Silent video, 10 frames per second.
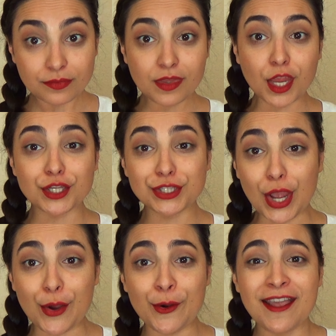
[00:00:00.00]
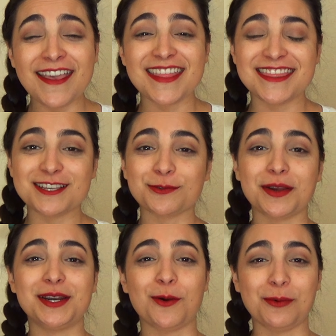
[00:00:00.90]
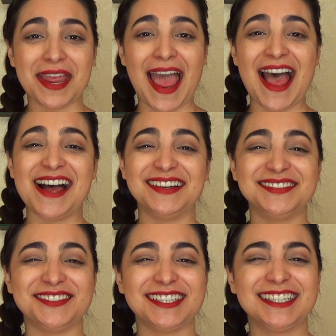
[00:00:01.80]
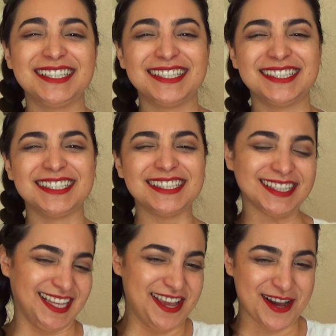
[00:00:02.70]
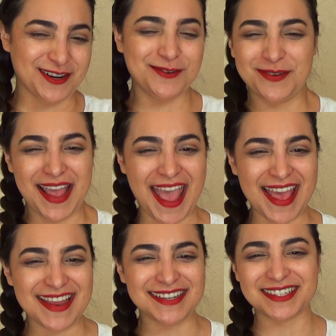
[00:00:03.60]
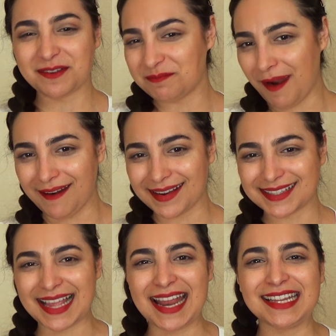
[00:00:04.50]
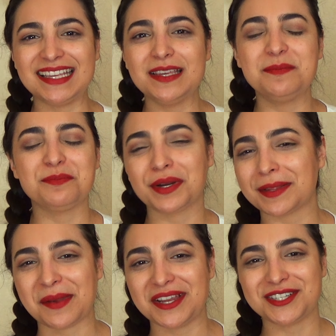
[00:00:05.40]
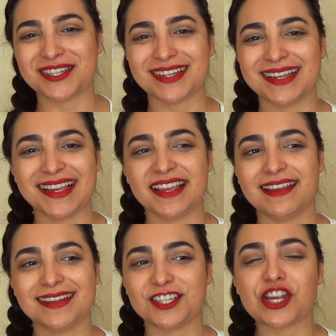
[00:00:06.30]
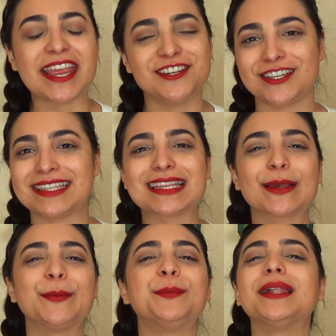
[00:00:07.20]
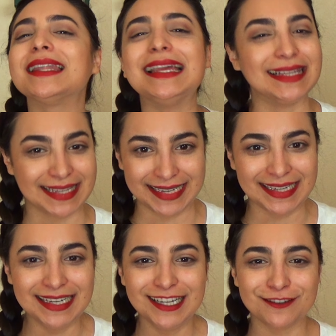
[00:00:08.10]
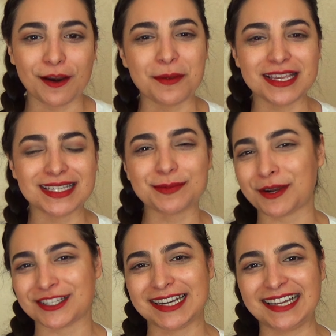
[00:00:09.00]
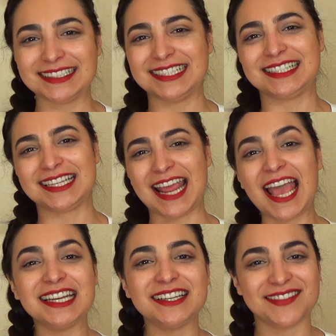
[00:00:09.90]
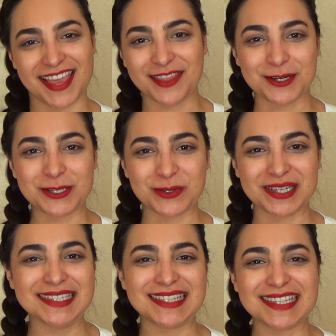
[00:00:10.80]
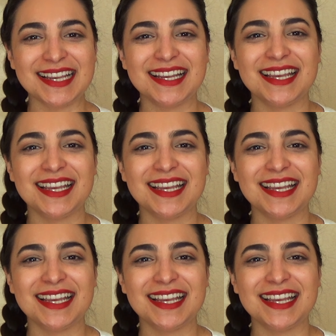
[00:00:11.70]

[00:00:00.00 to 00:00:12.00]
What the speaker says: So this one we have Leo and Marks, and he pretty much changes completely from his personalities in any of the other stories.